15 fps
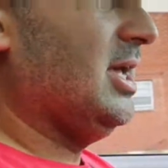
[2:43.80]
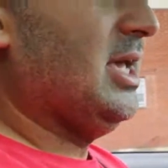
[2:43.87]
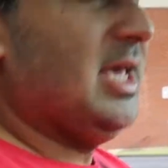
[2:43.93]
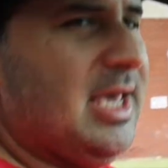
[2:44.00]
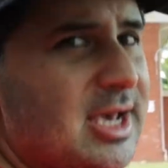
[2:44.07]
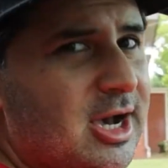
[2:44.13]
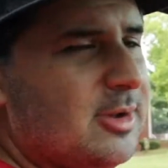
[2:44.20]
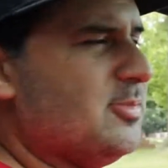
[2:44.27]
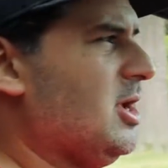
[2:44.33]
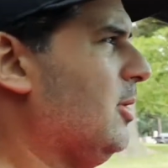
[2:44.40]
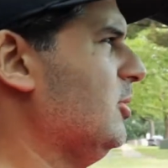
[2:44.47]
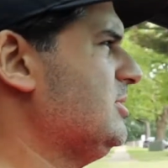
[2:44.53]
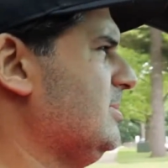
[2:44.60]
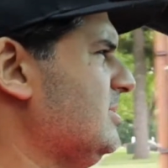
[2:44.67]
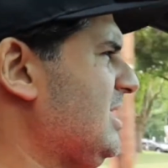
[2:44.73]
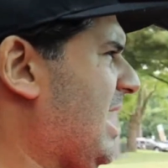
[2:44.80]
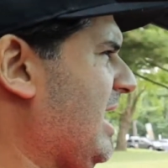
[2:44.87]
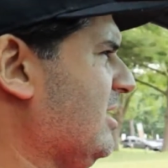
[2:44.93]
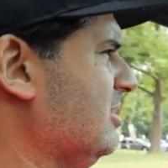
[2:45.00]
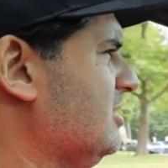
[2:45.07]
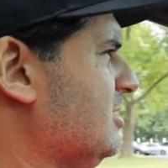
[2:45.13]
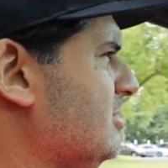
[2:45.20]
he hooked me up with some
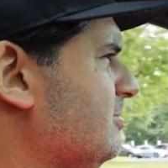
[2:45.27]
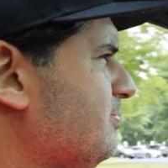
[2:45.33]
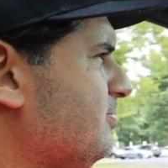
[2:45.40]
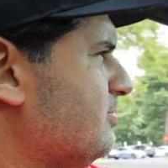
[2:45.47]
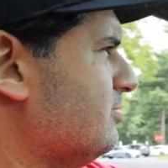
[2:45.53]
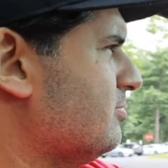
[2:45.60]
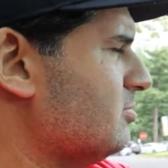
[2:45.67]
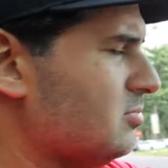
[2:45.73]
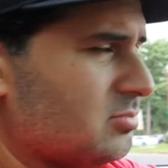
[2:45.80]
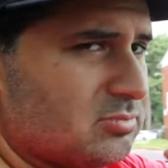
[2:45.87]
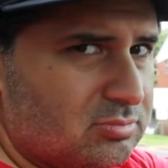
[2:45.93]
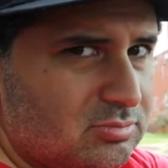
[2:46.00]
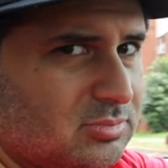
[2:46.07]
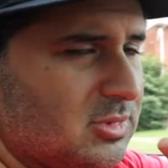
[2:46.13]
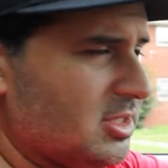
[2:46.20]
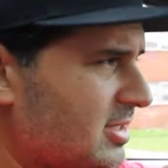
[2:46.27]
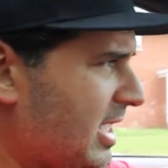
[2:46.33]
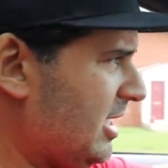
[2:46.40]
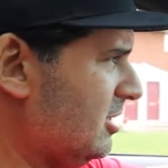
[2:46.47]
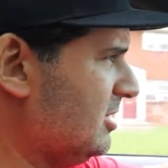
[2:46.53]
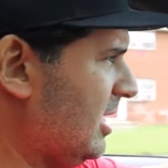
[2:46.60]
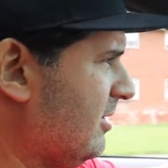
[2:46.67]
tires.
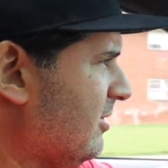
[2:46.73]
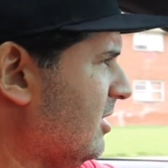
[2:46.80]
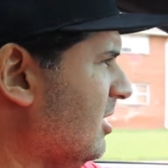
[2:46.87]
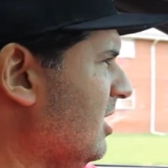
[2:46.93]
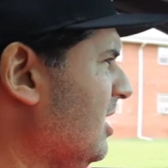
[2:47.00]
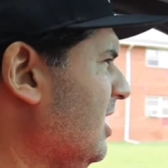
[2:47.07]
Thank you, David.